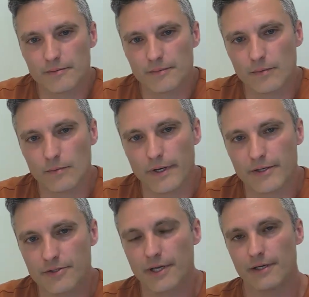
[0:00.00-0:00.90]
And when I
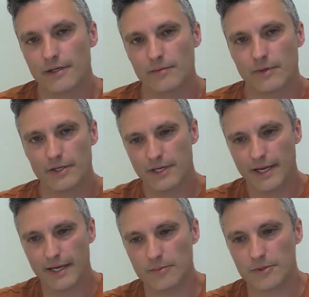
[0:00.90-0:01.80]
say
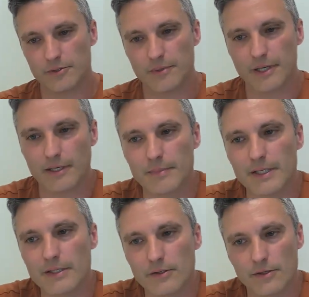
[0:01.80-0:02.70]
animism, I
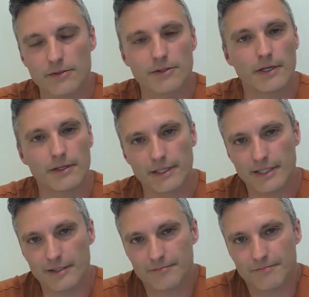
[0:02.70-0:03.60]
mean earth
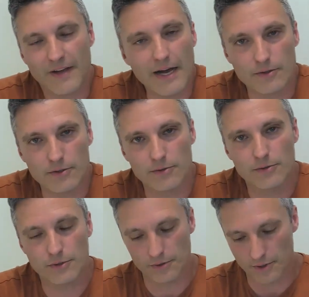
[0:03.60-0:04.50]
honoring
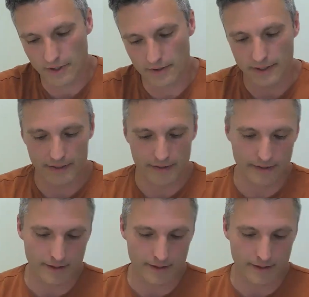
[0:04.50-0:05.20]
values, earth honoring